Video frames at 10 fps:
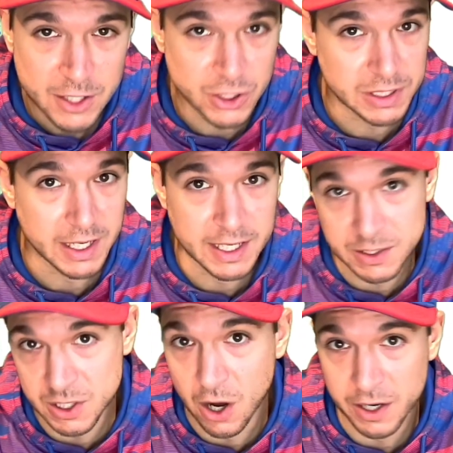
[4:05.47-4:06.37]
just like
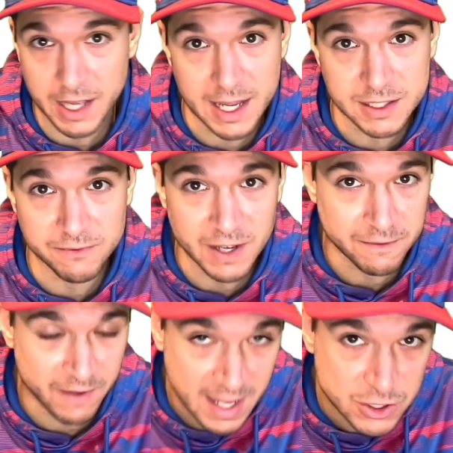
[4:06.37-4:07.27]
he's gone against
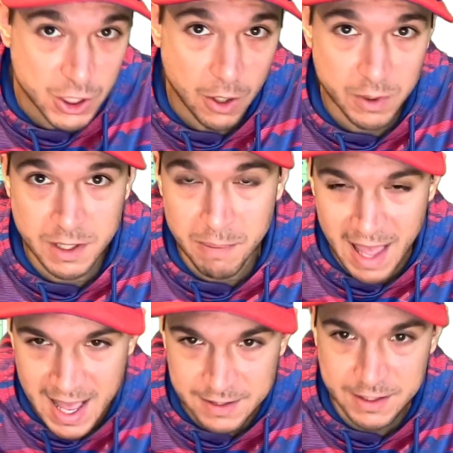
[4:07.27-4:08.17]
Vic Fangio in the
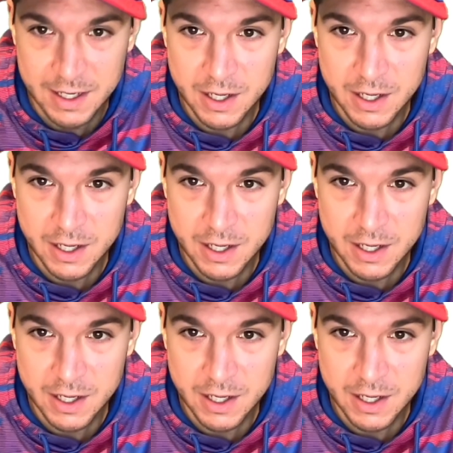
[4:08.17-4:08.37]
past.